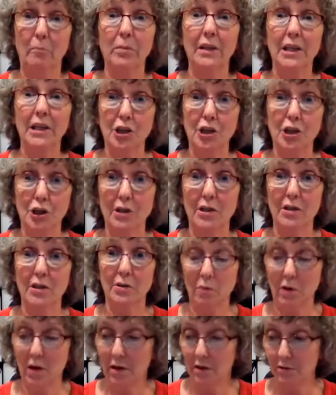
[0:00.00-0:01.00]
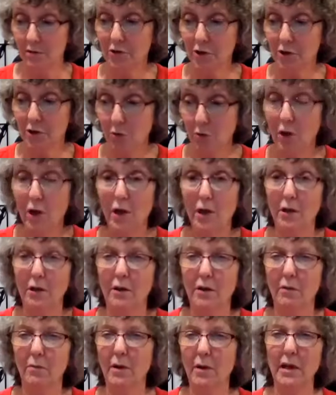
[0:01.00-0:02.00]
bleach as well. So
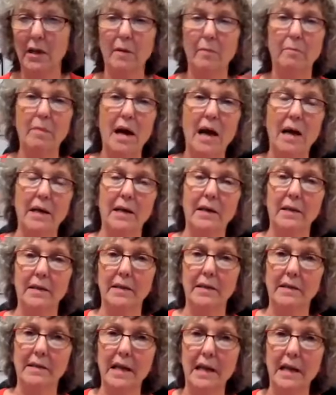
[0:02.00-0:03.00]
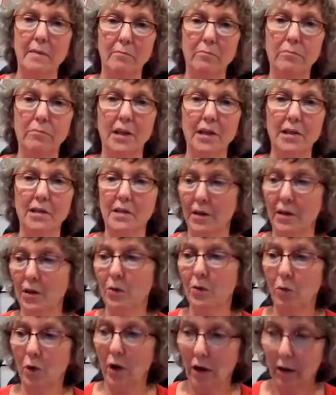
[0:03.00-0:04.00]
you don't want to end up back into the same place that
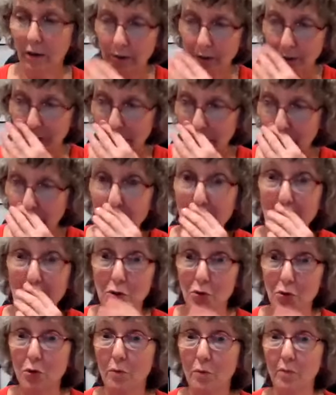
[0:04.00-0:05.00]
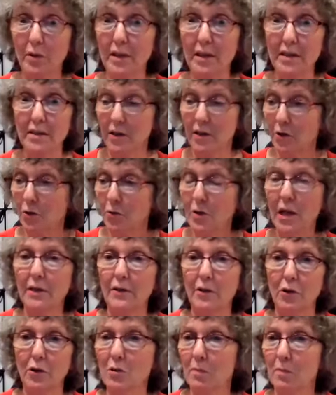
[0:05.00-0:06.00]
you were. So make sure, please, that you
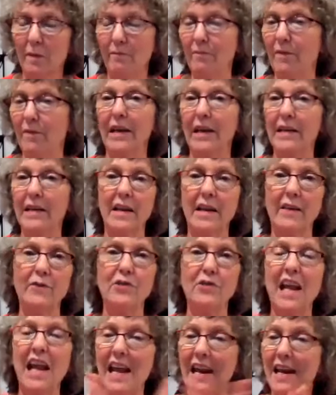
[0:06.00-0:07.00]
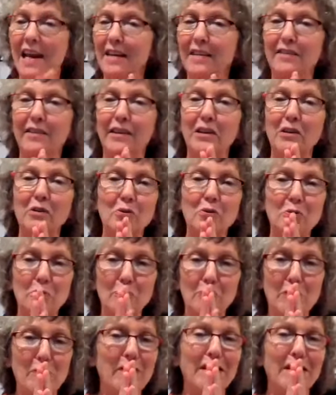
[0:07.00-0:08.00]
get those. But like I said, if there's anything
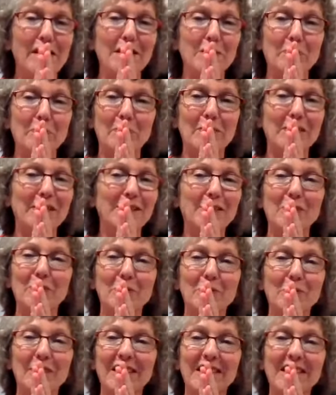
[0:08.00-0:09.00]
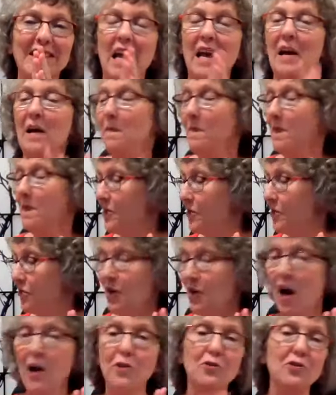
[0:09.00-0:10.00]
you replace, please do this. These are
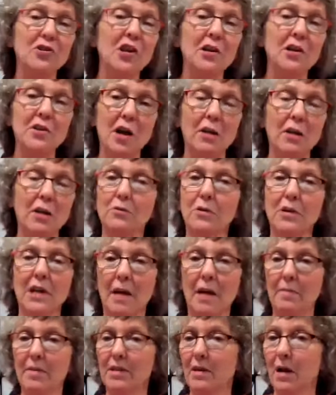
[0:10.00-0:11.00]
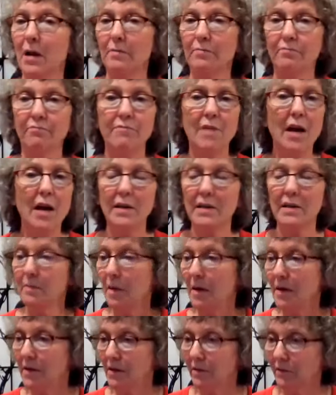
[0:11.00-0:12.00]
$9 or $10 on Amazon, not
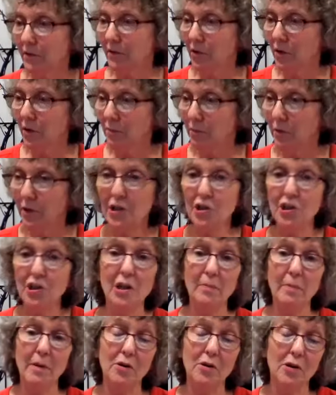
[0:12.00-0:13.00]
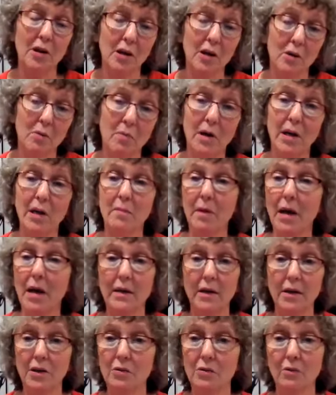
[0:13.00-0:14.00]
expensive at all, pretty cheap. And you get your money
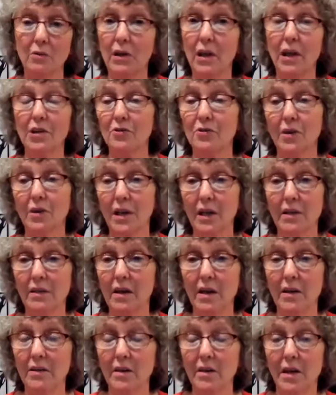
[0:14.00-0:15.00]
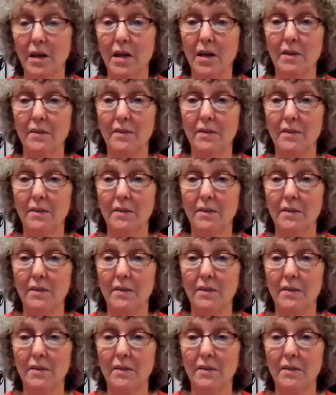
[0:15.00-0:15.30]
back in your electric and